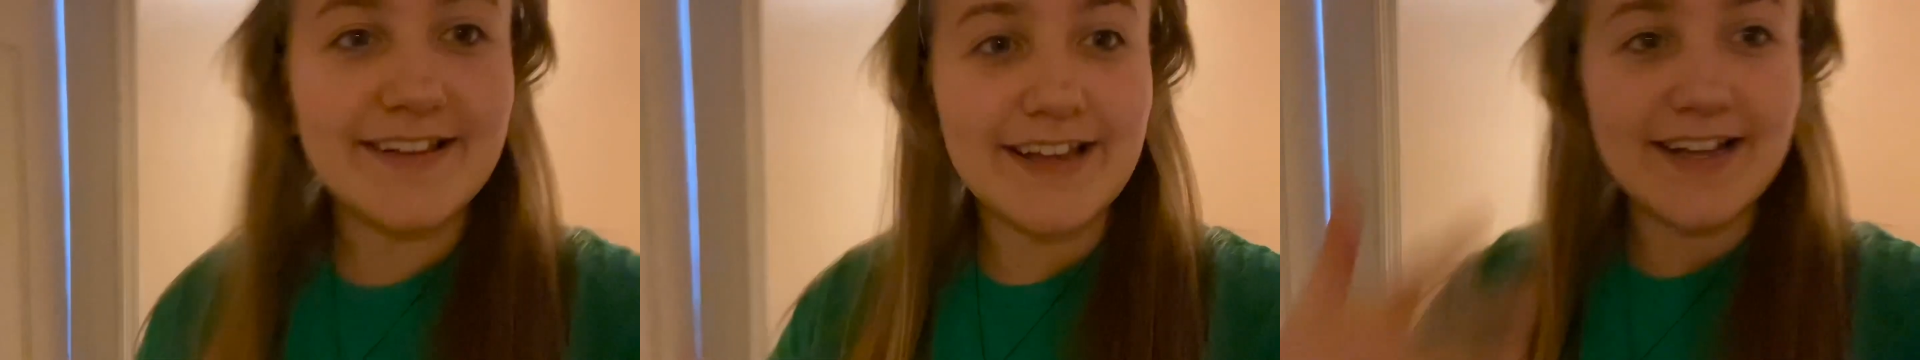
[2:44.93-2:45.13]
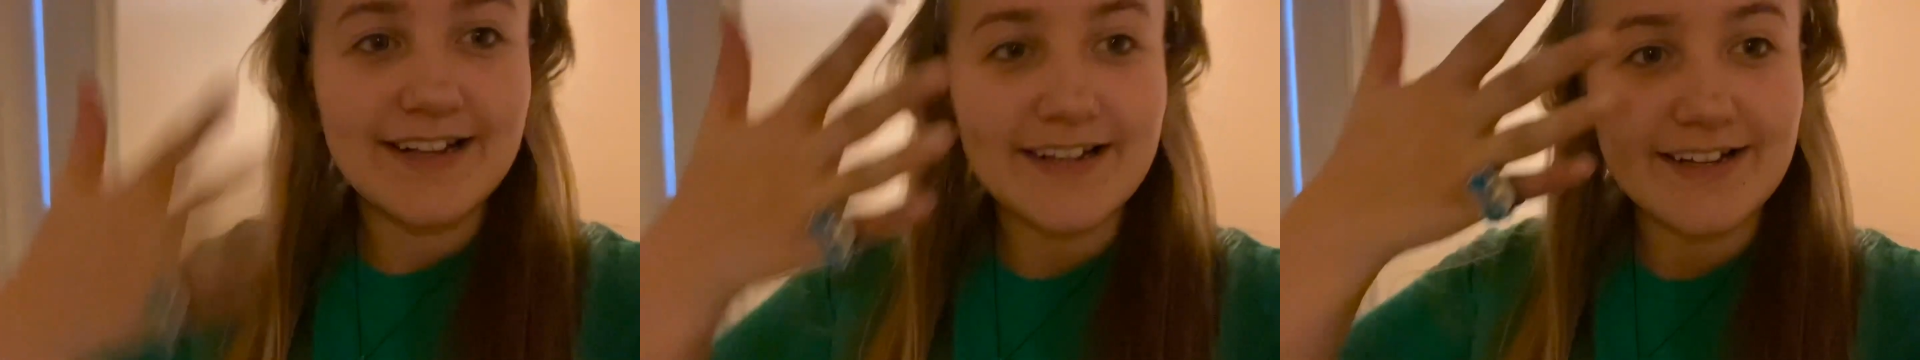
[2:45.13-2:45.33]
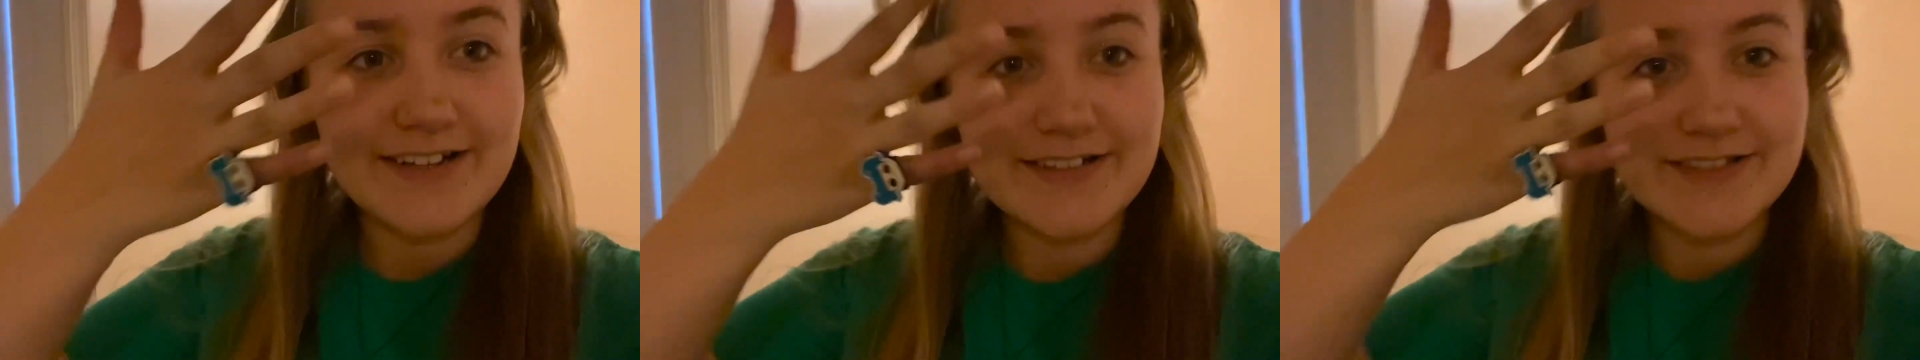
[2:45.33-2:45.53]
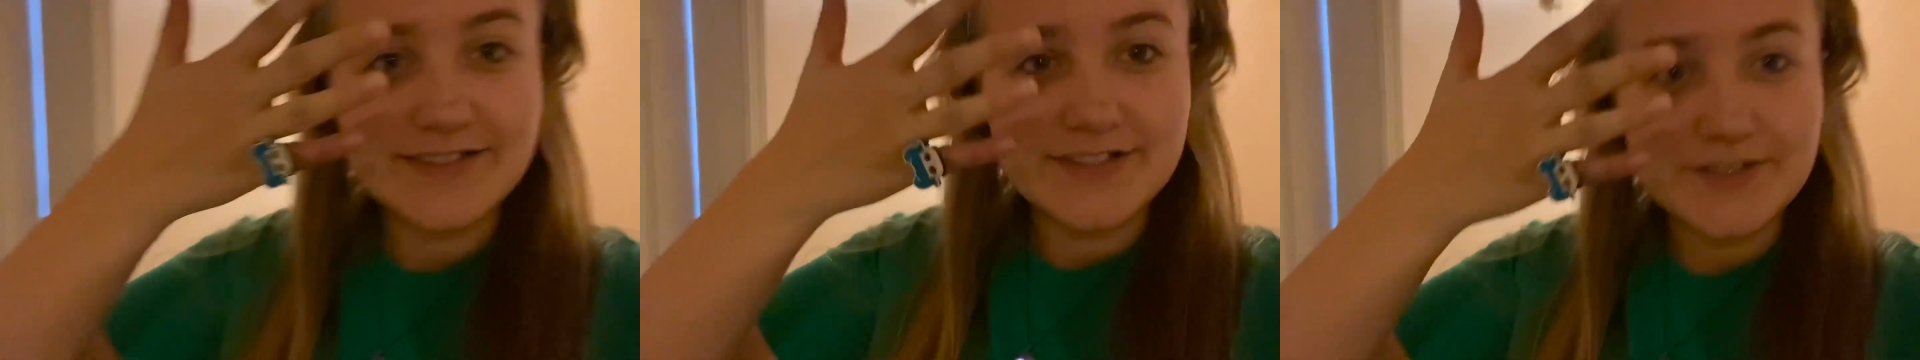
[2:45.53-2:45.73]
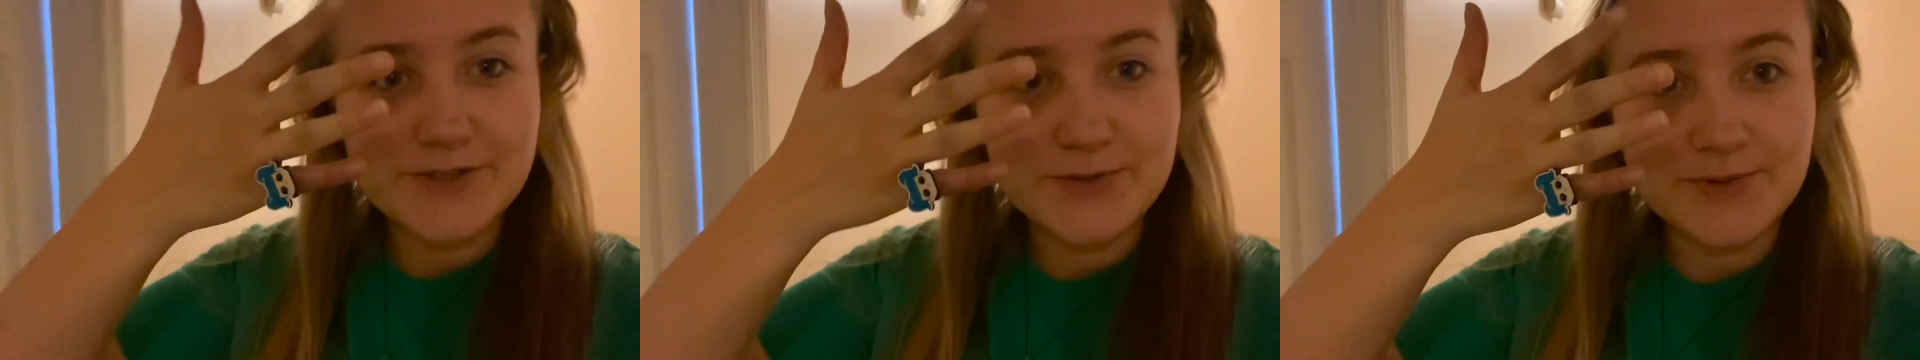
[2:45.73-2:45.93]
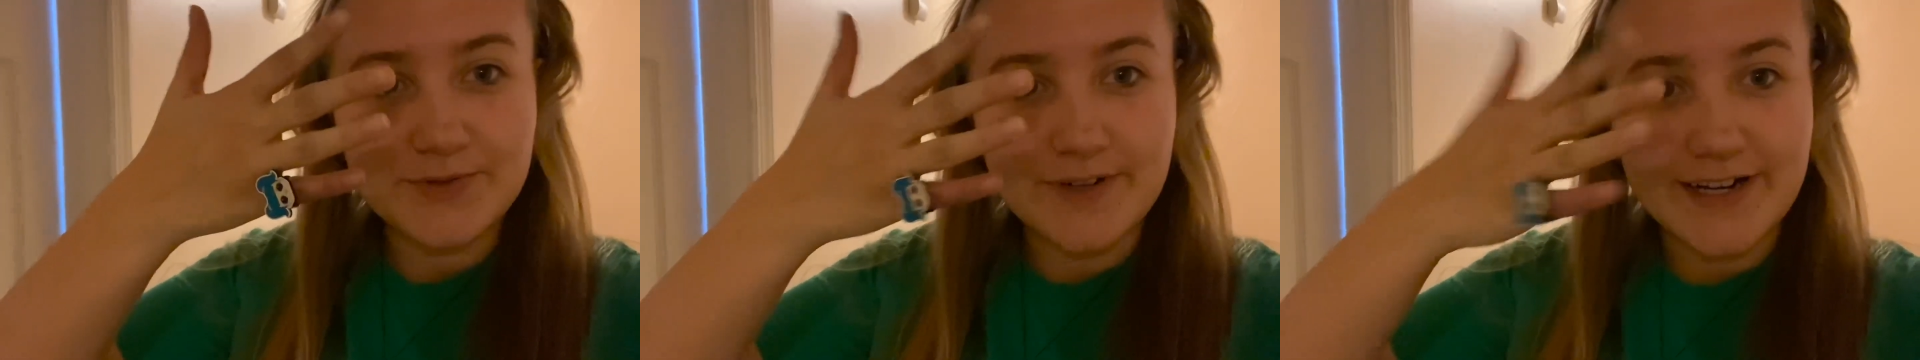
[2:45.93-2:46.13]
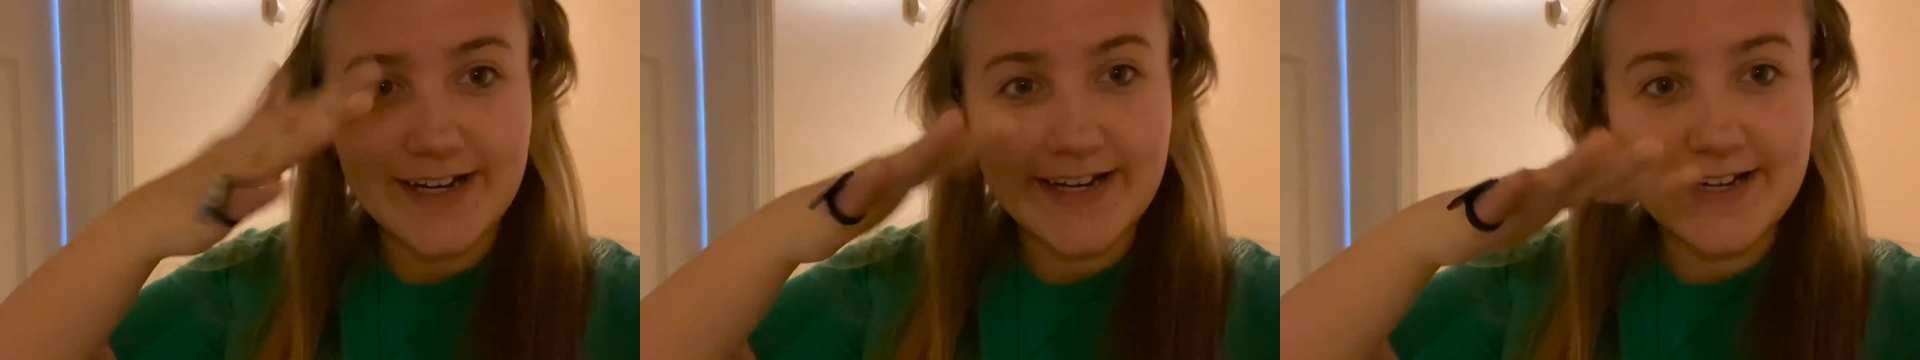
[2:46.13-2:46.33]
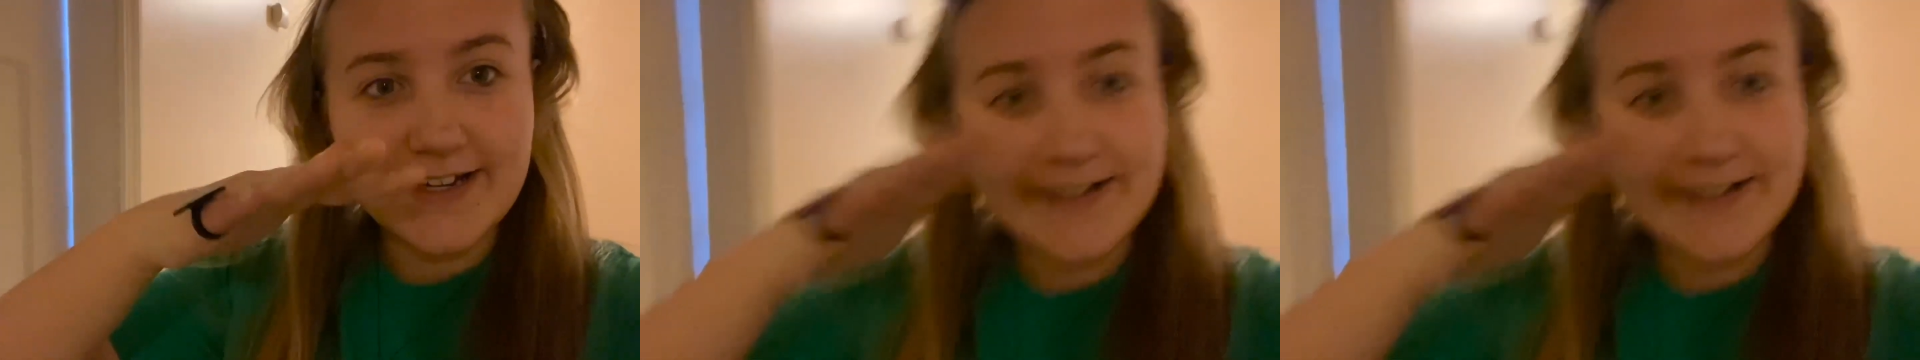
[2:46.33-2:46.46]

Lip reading: then here's the jewelry.